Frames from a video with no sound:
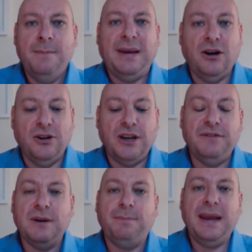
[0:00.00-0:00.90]
because there
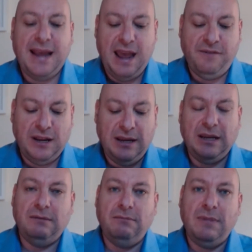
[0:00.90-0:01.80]
is a big
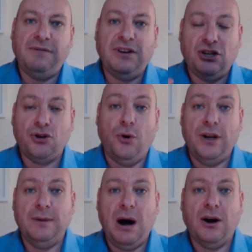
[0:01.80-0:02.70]
heavy short
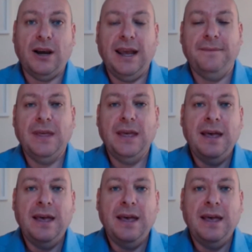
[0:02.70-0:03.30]
in the market.